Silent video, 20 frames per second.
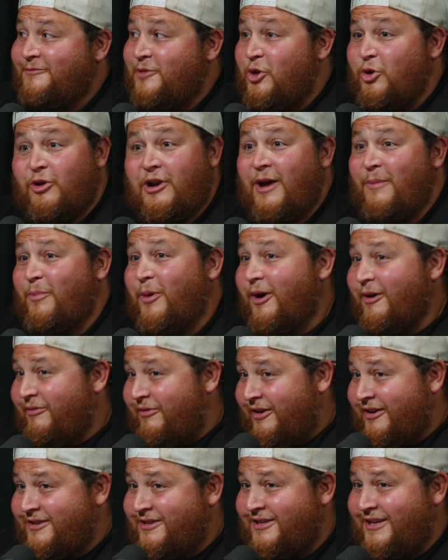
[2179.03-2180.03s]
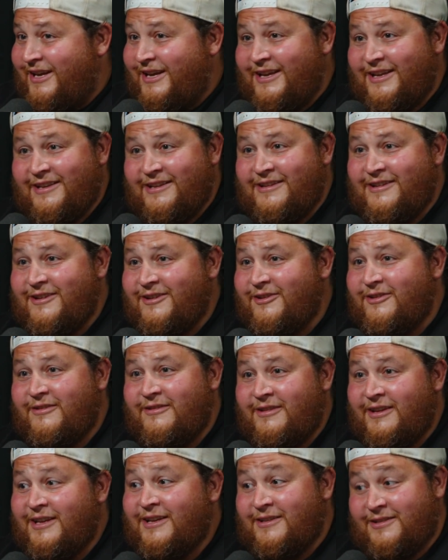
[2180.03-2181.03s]
you're not perfect, and
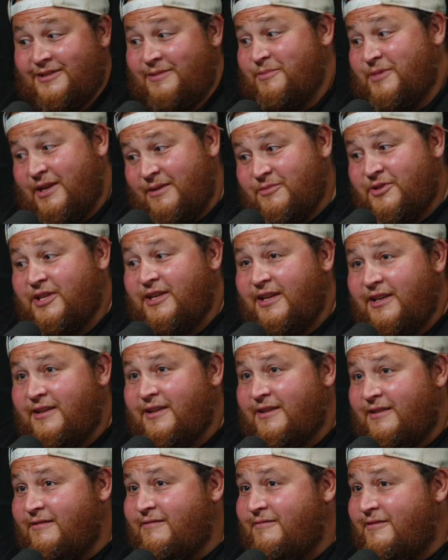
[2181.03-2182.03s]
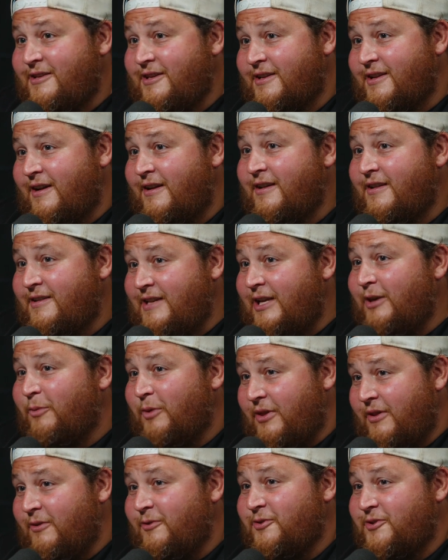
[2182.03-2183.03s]
sometimes you need to kind of deal
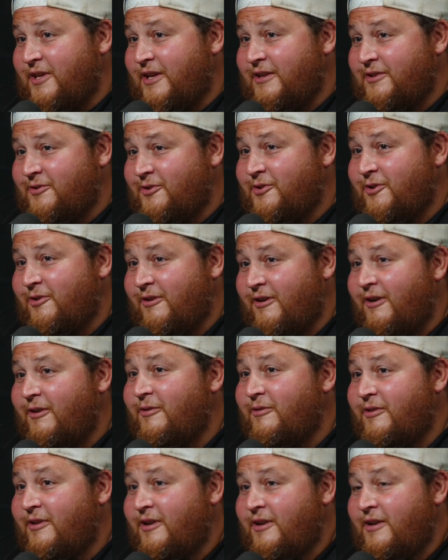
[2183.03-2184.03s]
with those things on your own.